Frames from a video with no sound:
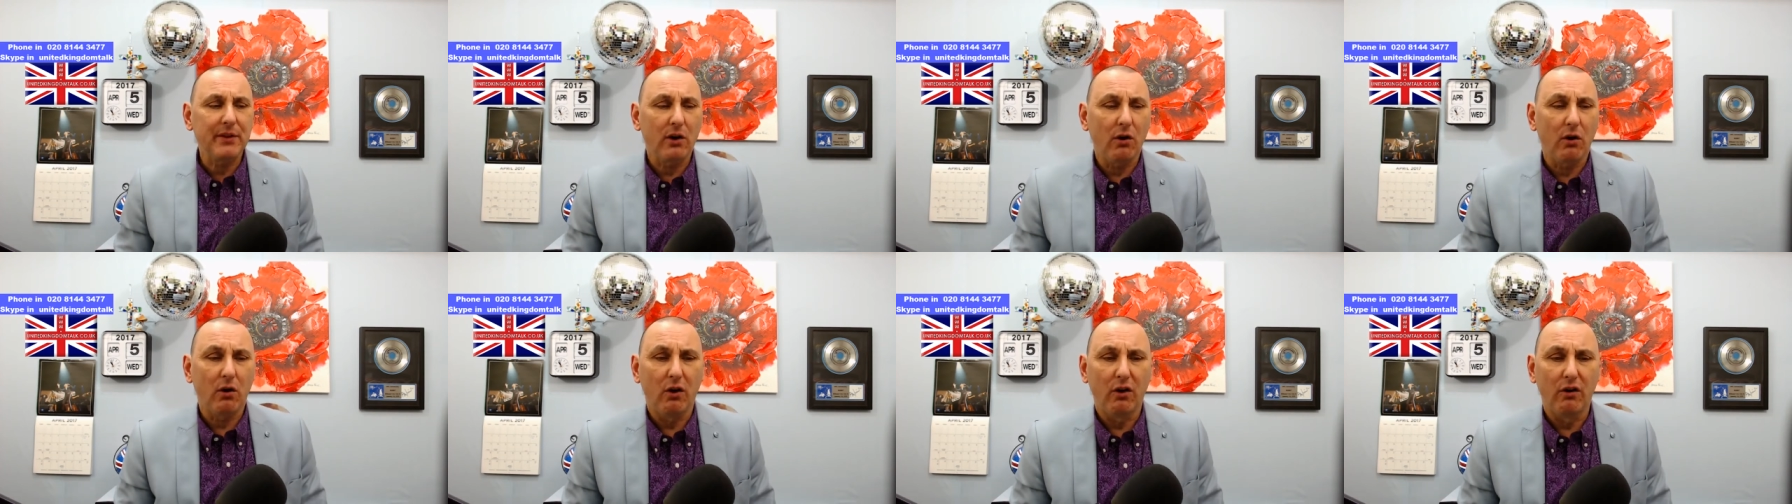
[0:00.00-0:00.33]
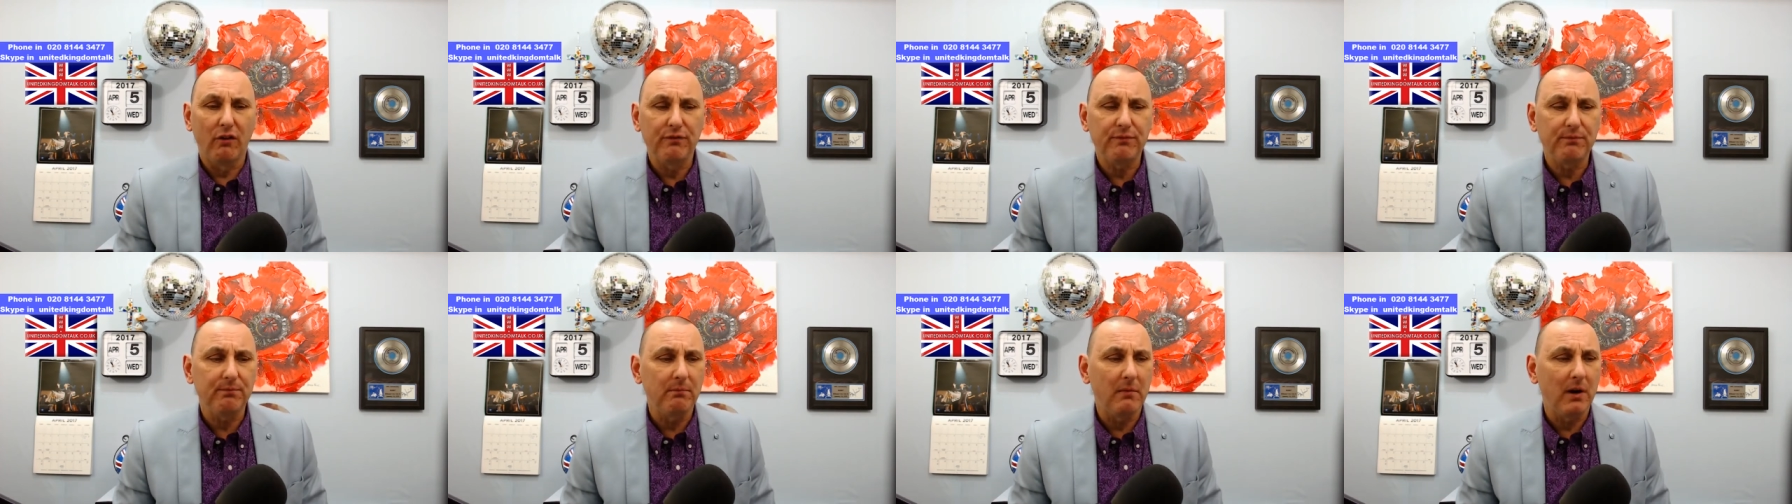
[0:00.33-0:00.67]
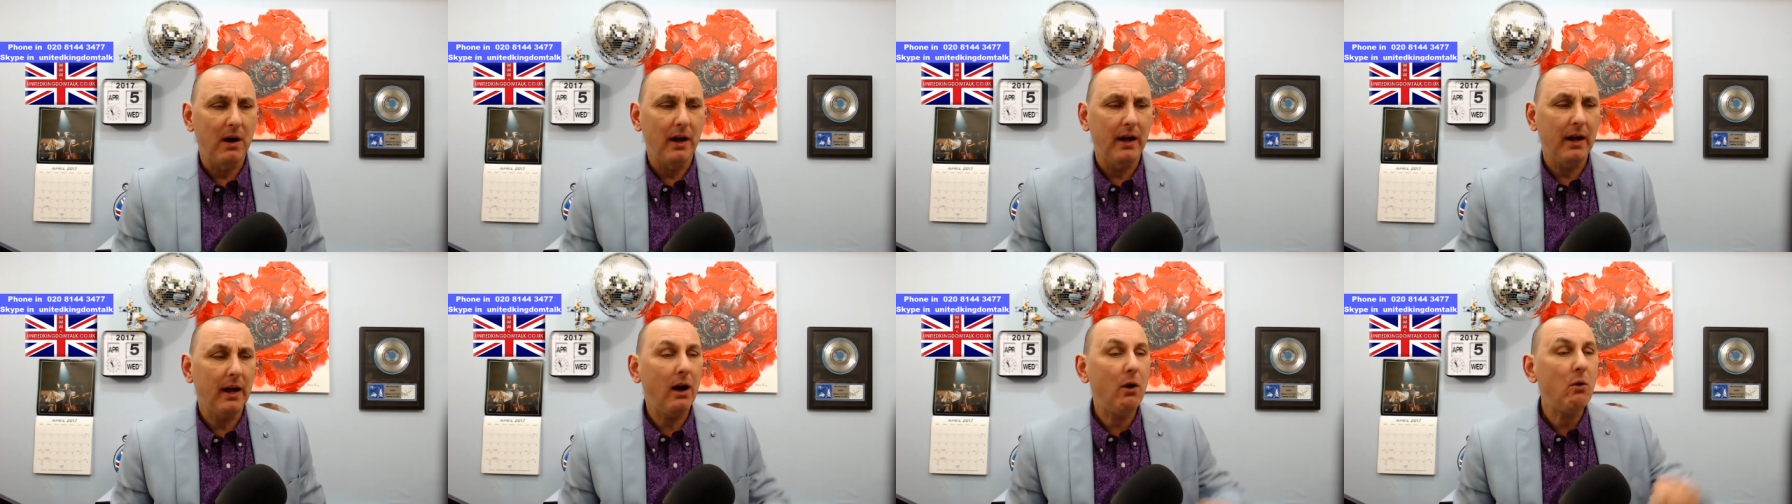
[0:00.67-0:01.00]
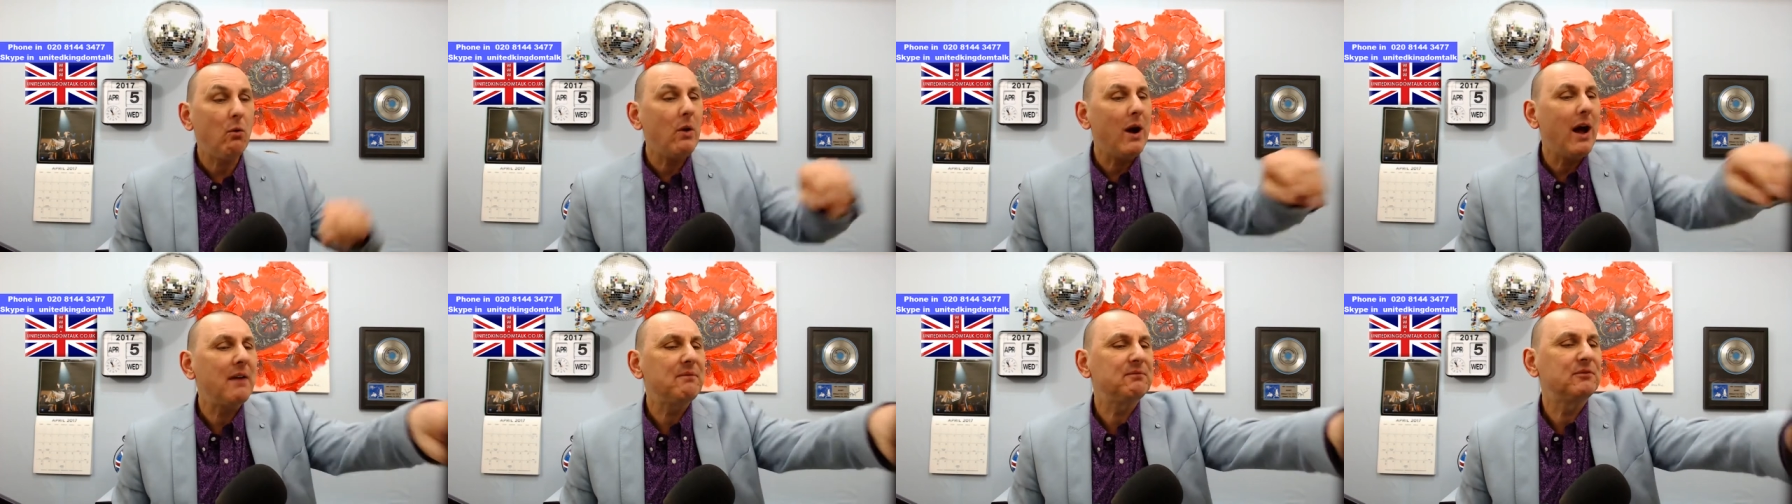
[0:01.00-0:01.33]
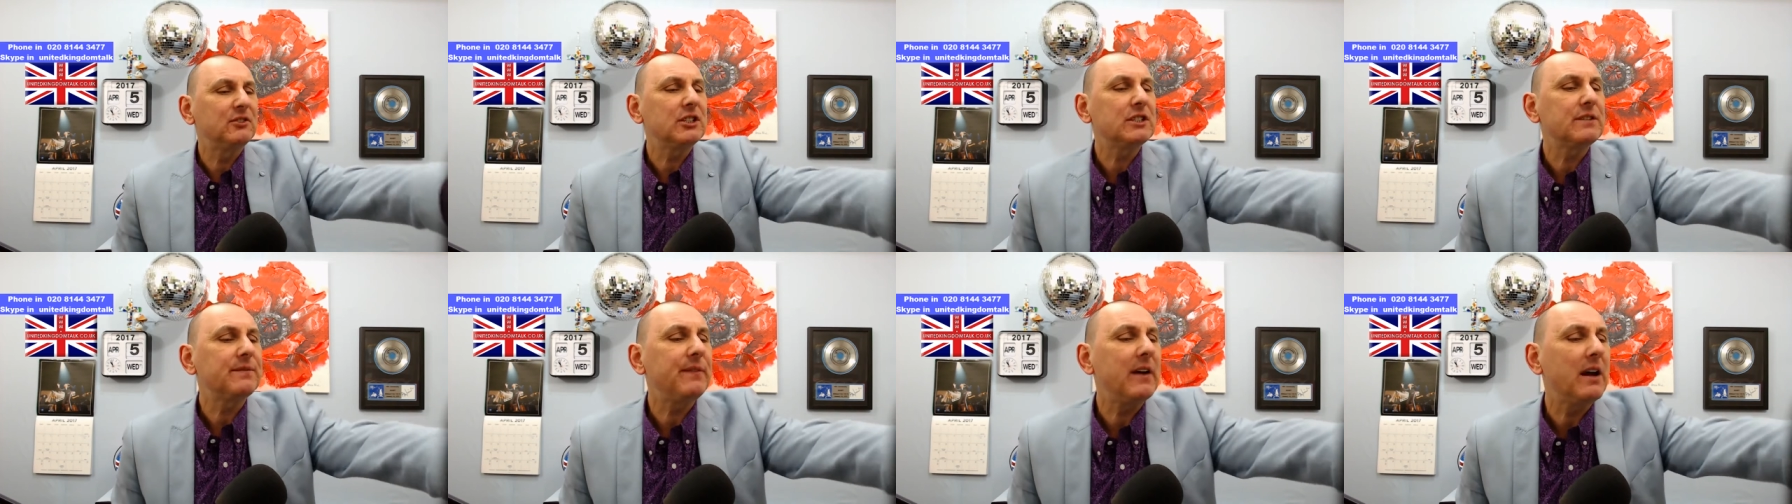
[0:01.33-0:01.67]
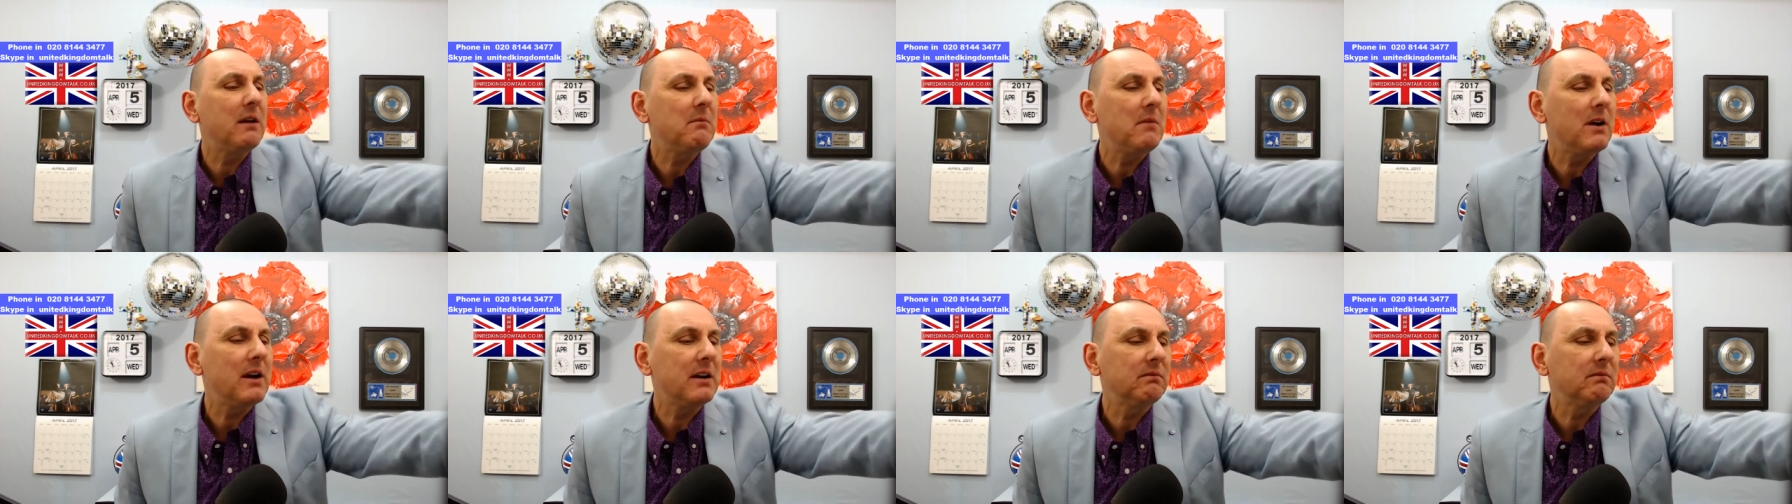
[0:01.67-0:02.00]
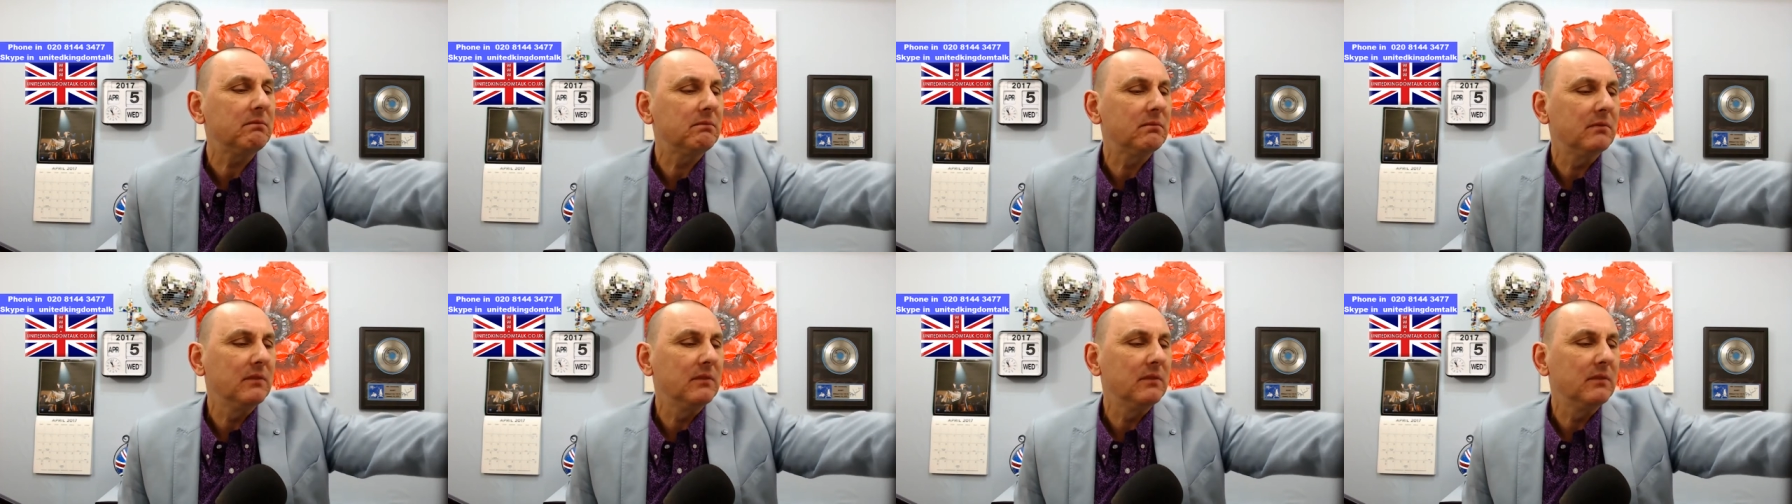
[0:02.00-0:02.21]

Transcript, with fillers: of my. Oh, I've just found my.